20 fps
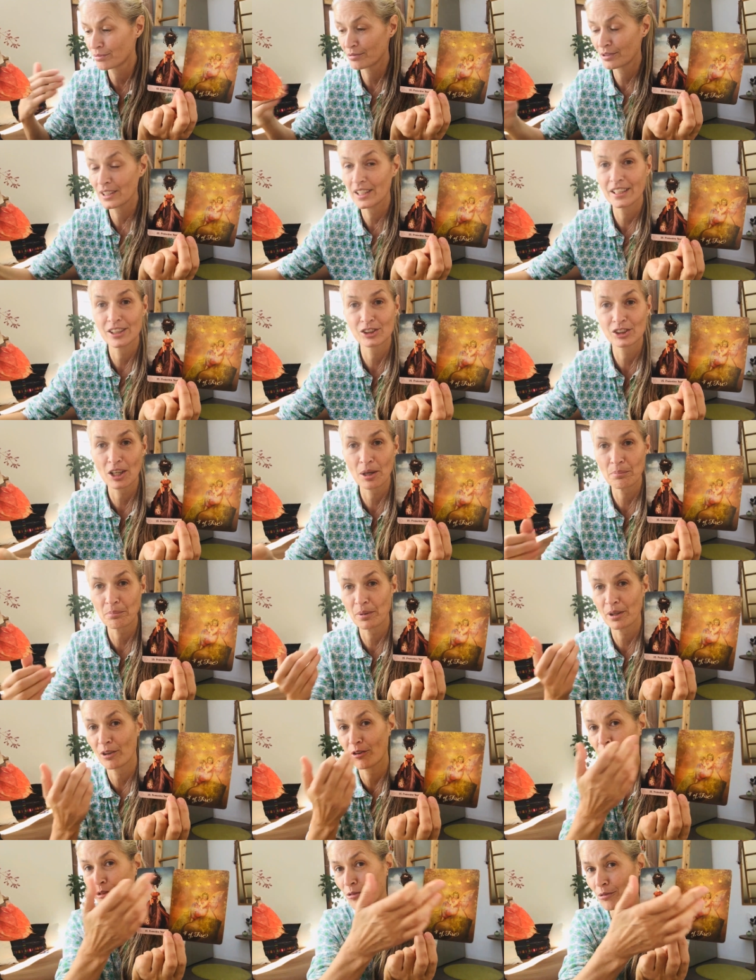You're really
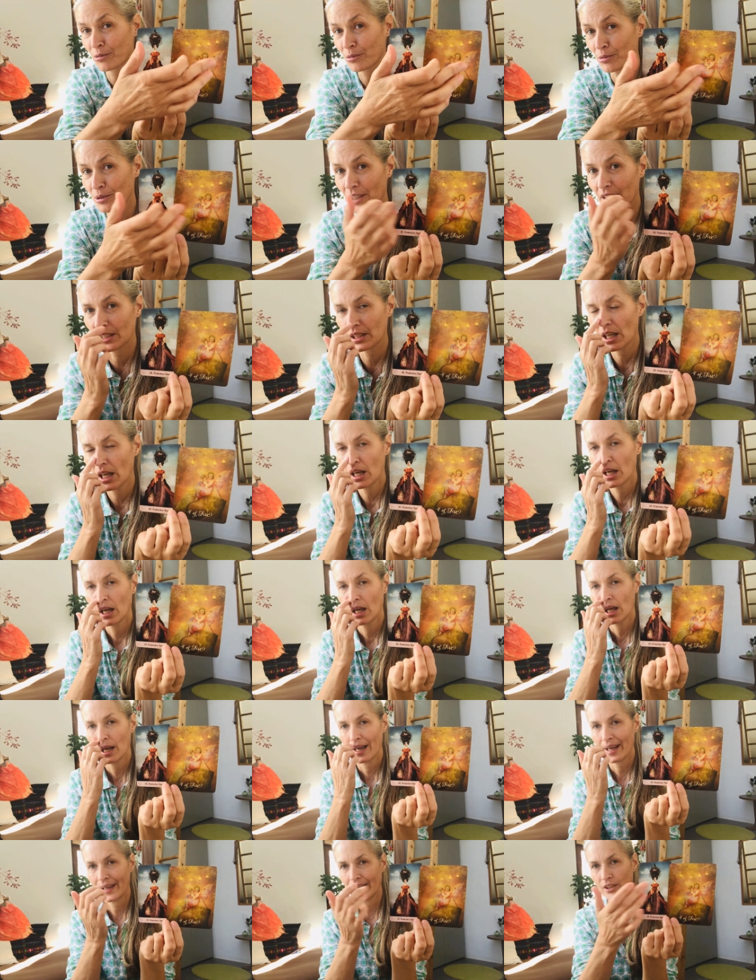jumping through it
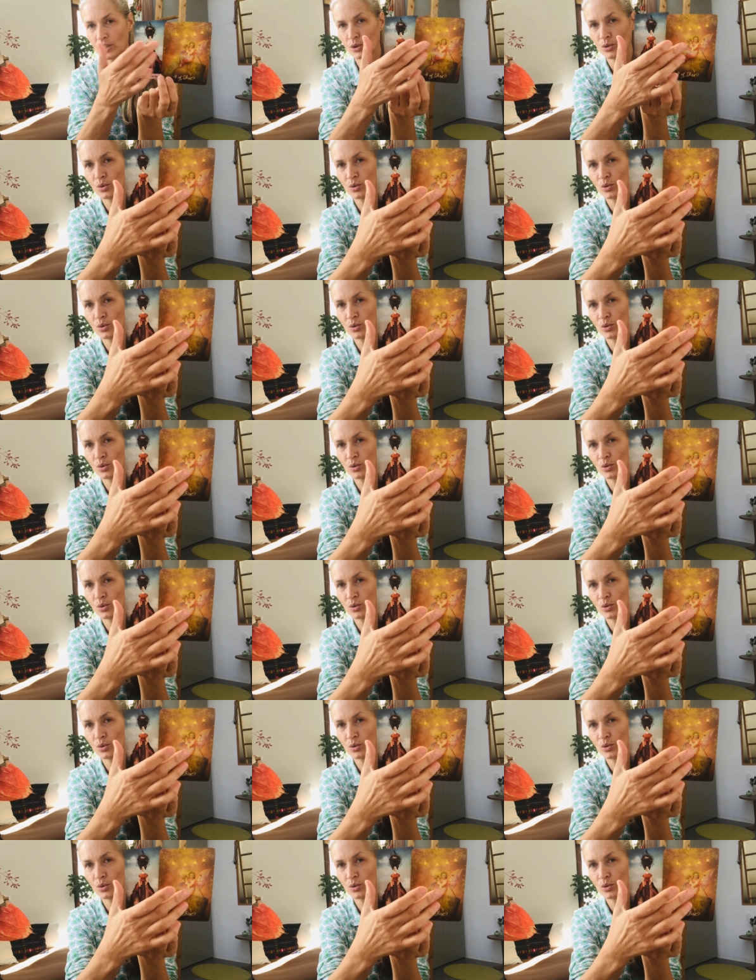and